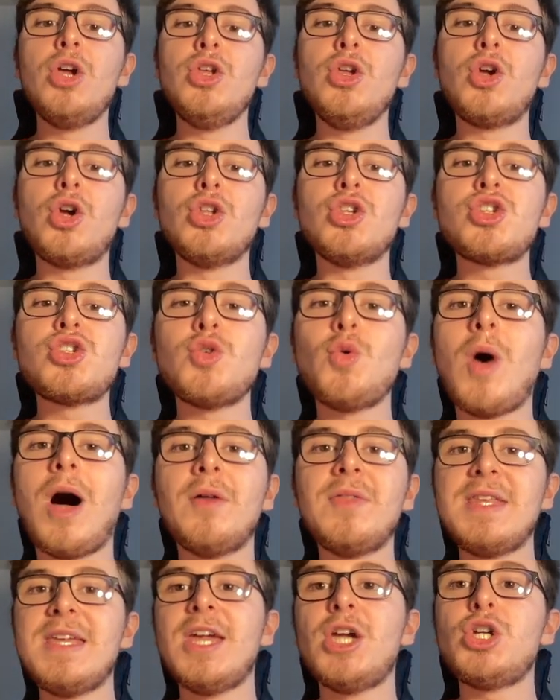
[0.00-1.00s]
you can sort
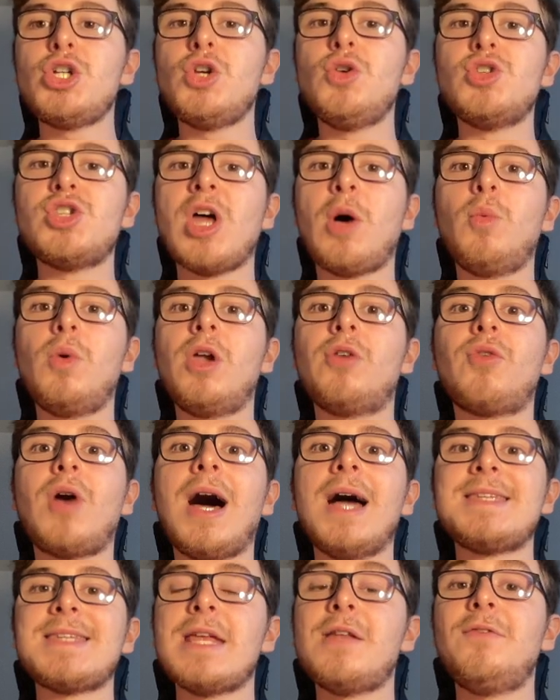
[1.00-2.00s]
out the issues that will
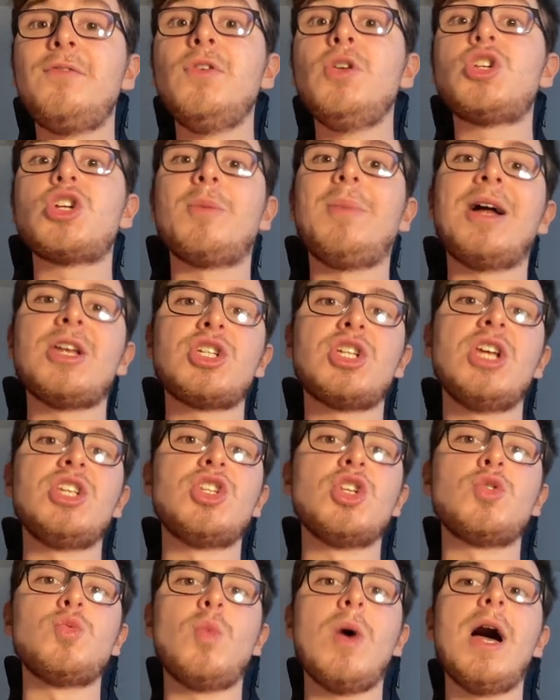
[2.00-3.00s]
arise in future match
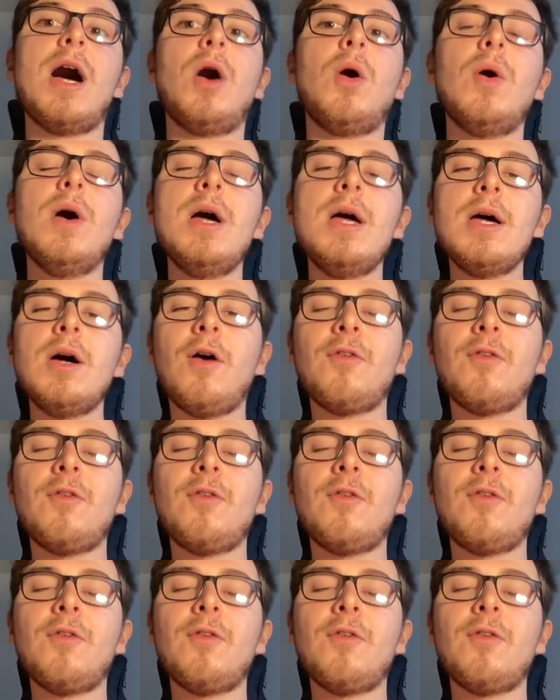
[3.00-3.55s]
days as well.